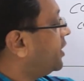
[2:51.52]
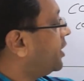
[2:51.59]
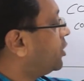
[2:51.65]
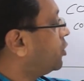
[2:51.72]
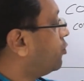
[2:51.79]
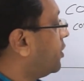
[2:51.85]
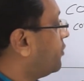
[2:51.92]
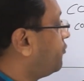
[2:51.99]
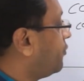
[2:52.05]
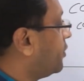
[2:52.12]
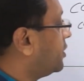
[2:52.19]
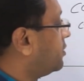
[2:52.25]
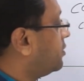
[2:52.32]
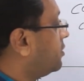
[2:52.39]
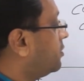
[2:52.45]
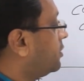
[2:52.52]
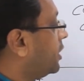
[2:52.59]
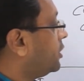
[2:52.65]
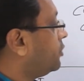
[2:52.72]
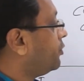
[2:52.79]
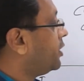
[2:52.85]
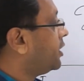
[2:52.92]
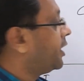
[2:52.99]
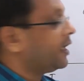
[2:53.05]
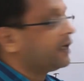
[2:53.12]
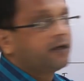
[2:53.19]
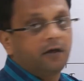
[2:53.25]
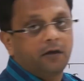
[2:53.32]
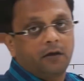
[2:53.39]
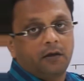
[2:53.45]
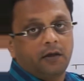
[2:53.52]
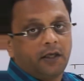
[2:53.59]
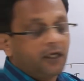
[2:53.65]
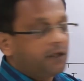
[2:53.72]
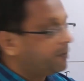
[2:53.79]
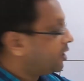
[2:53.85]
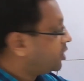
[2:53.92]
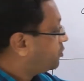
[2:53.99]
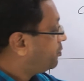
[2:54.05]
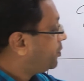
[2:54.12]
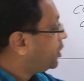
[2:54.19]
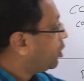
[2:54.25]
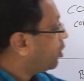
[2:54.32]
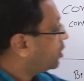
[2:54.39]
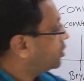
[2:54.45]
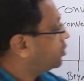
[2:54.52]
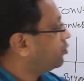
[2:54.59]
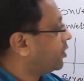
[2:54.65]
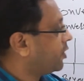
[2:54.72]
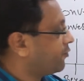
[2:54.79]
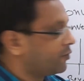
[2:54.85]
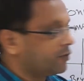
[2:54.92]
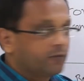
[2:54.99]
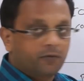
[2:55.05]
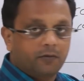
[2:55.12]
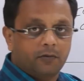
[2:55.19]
and 2F1, then you will get the image beyond 2F2.